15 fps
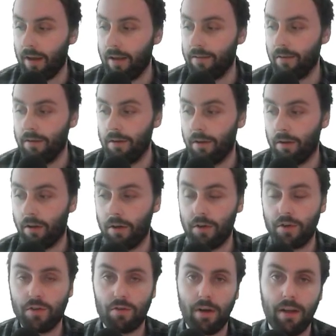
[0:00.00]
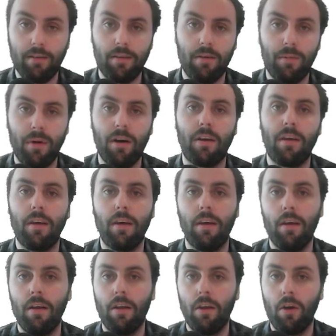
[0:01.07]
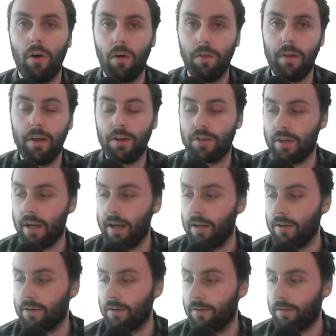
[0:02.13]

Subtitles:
is that you can go straight to the market on the exchange.